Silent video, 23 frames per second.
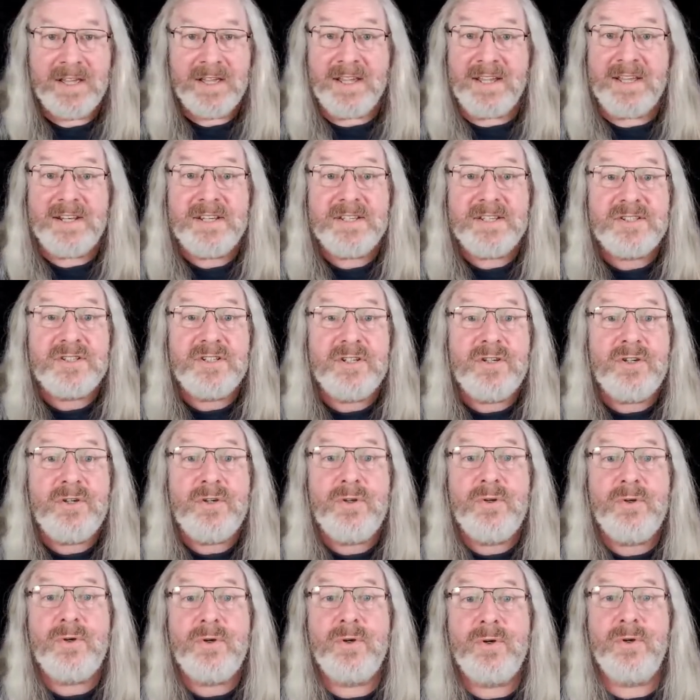It is you
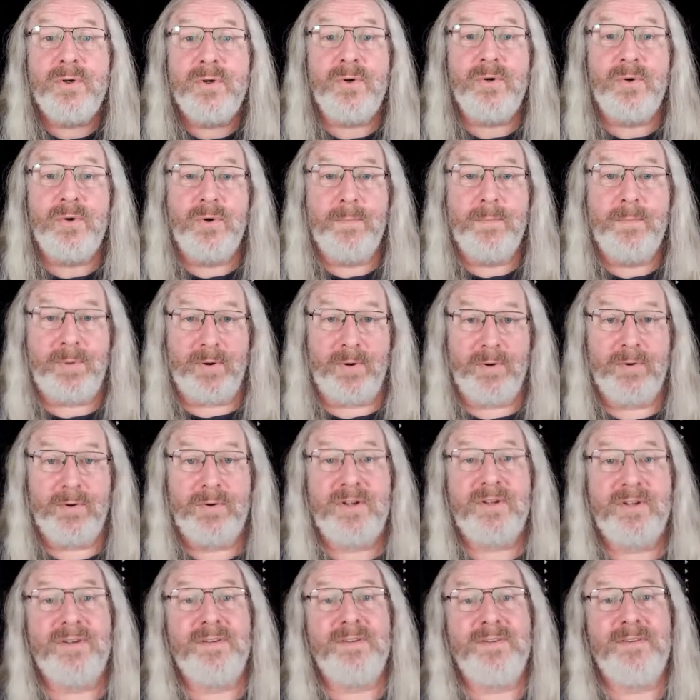who were
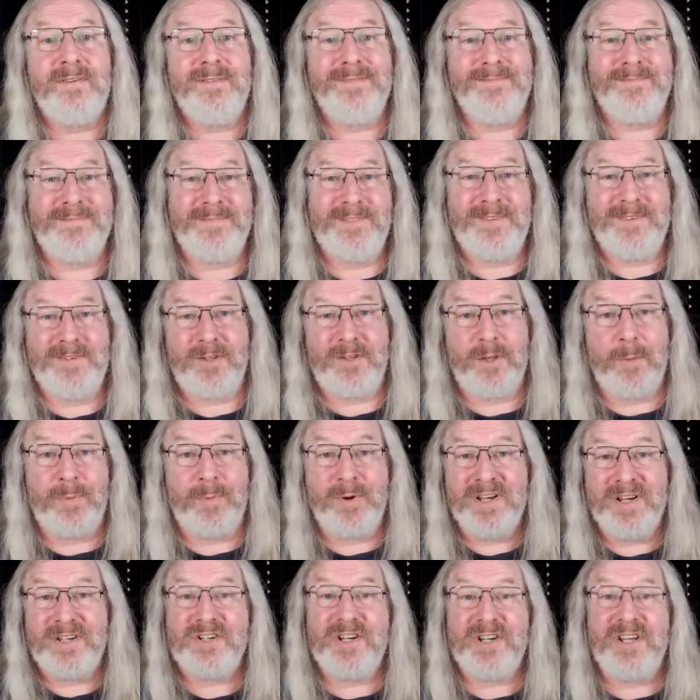broken for the
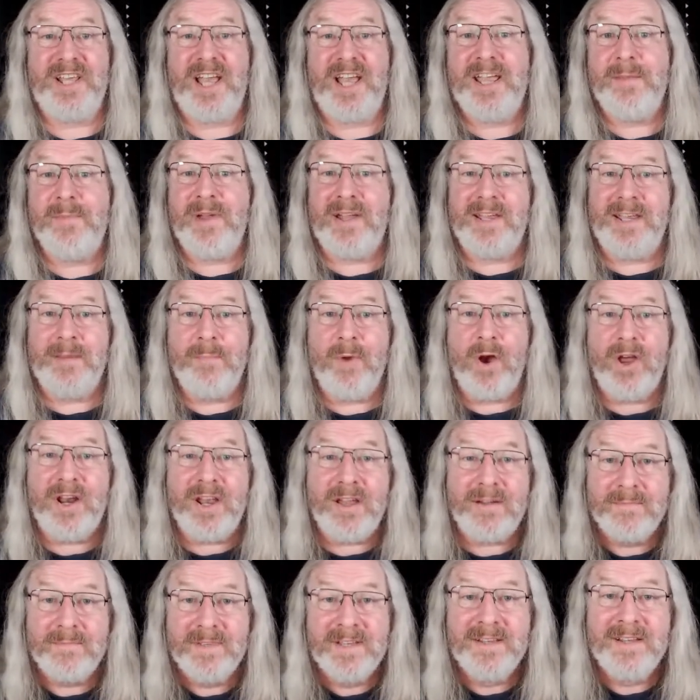bridge in the E minor.
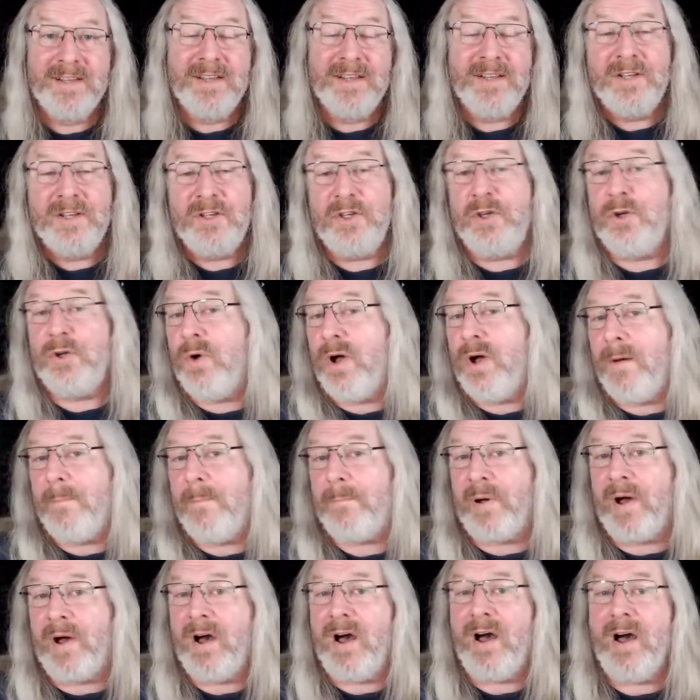You are
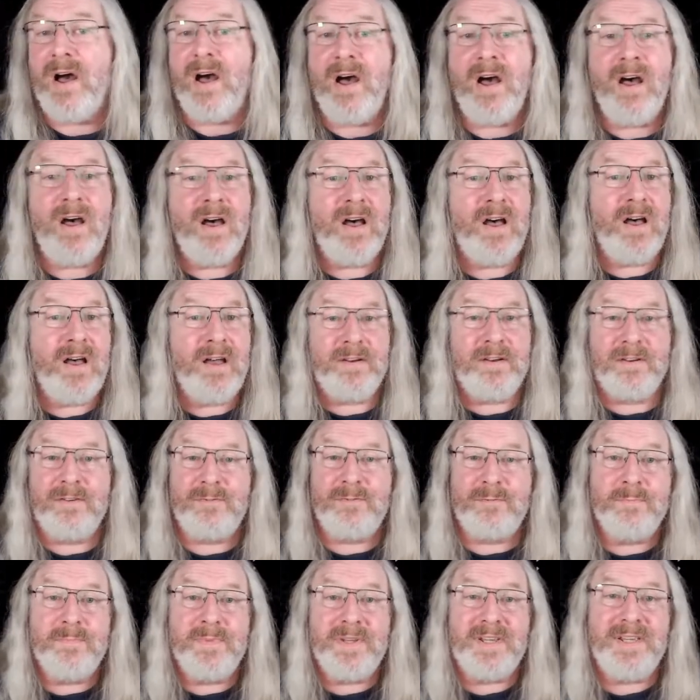part of
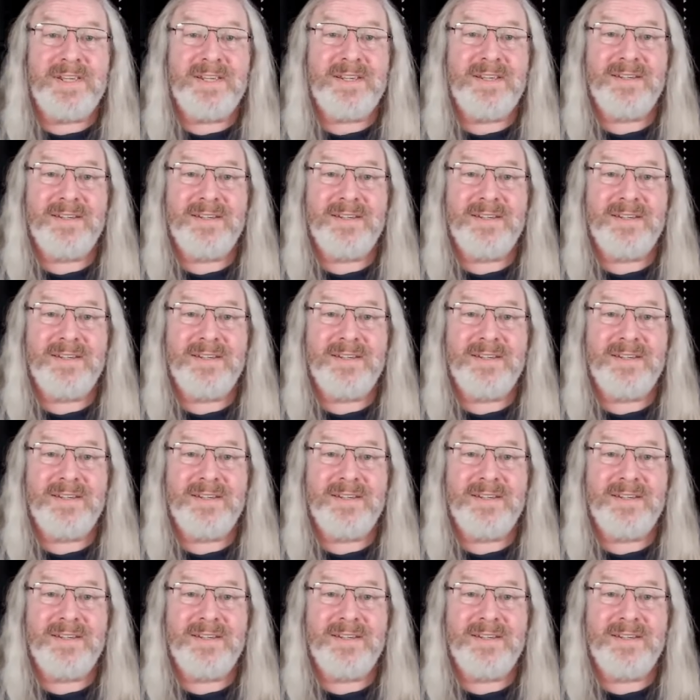me.